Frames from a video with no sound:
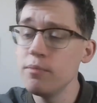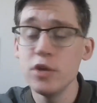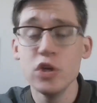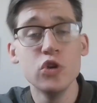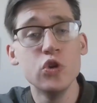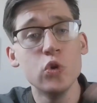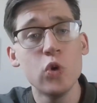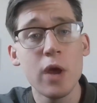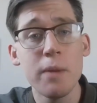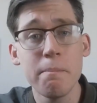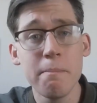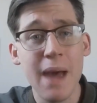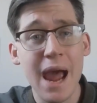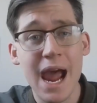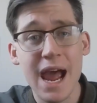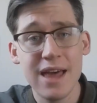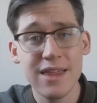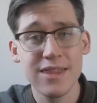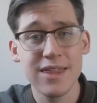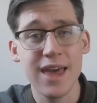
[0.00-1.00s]
you do a
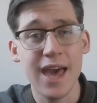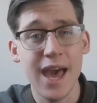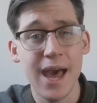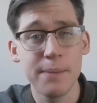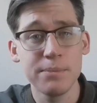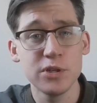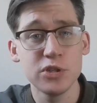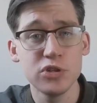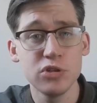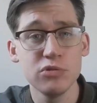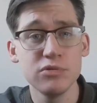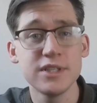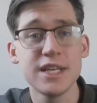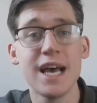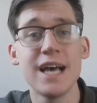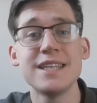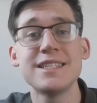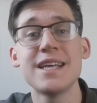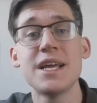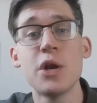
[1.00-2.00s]
math aptitude
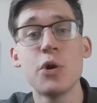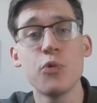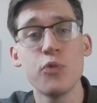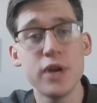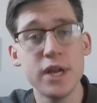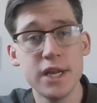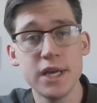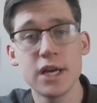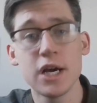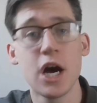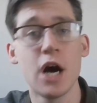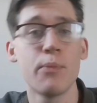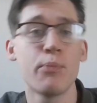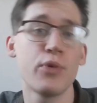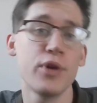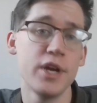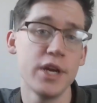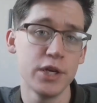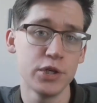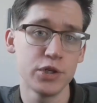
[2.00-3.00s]
test and a reading
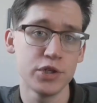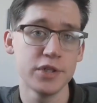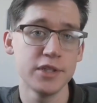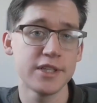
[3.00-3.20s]
comprehension